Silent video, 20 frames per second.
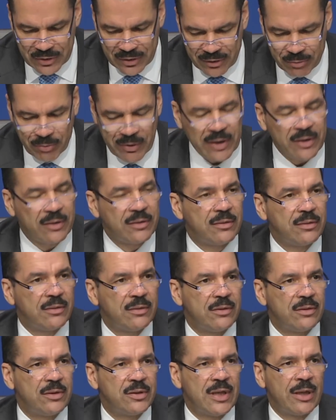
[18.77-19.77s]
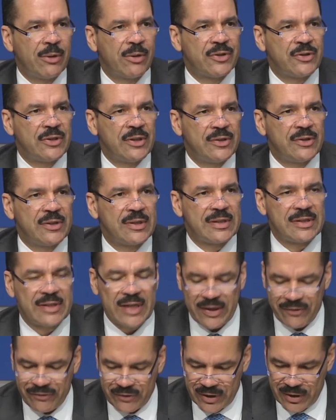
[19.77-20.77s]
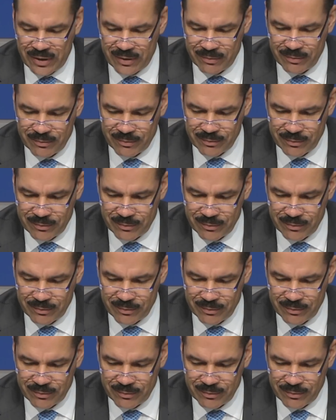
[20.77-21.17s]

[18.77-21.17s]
a threat to our citizen safety,